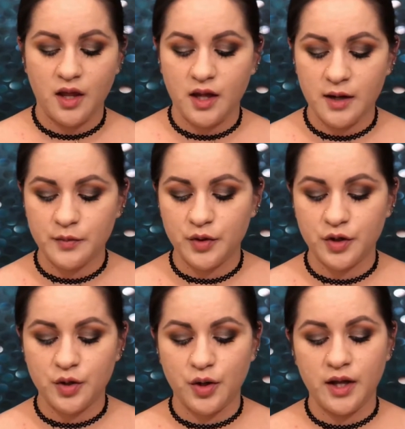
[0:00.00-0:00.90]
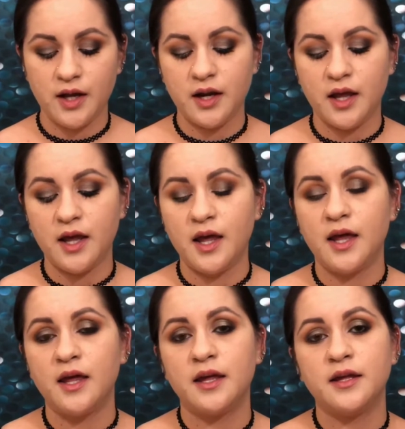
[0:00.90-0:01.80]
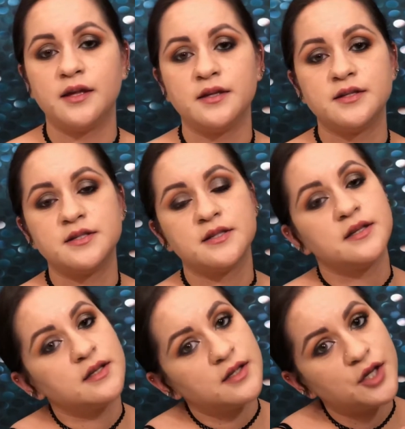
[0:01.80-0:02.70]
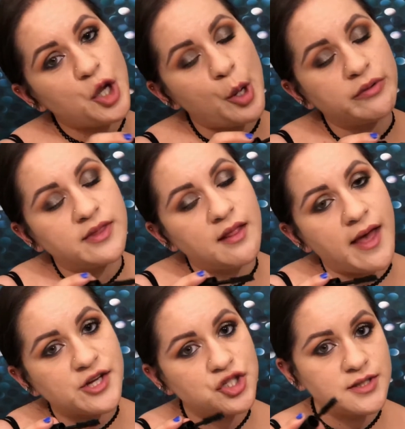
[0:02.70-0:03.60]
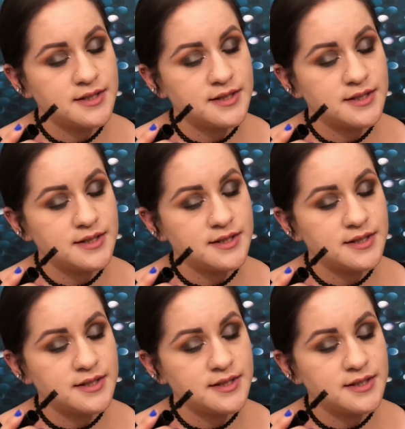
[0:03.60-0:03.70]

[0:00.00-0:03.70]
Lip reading: And I'm gonna go ahead and coat the lashes.